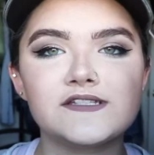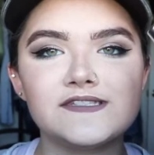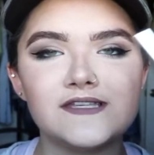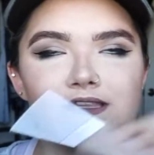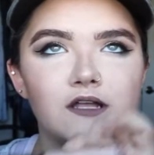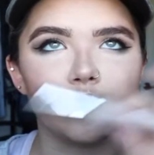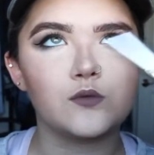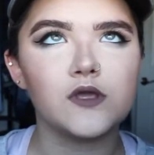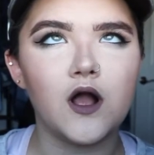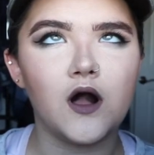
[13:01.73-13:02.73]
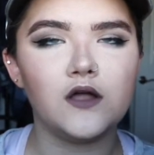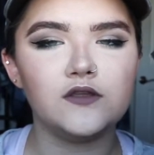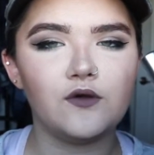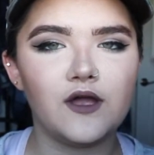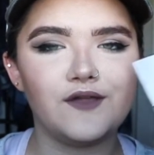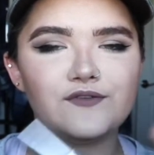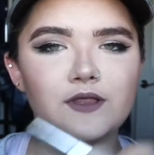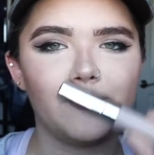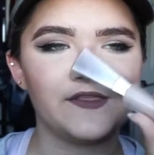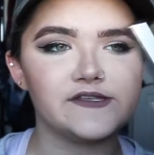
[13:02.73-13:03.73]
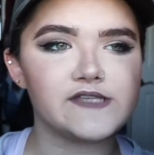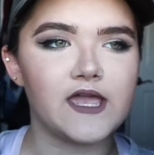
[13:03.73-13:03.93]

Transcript: concealer, we all know how I feel about this.